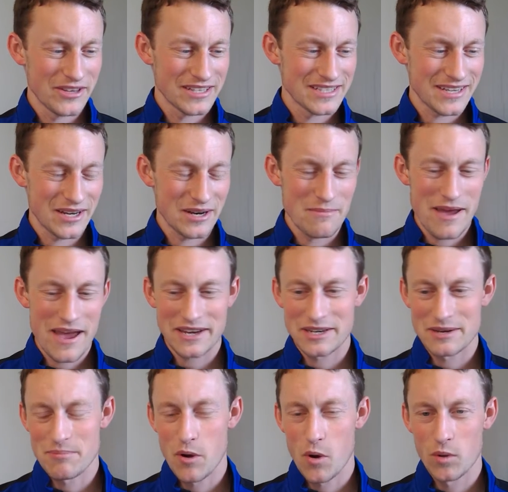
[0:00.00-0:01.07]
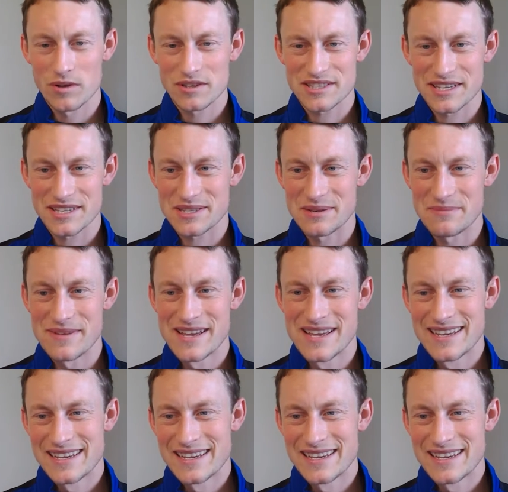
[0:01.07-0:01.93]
It's got a magnet pole system,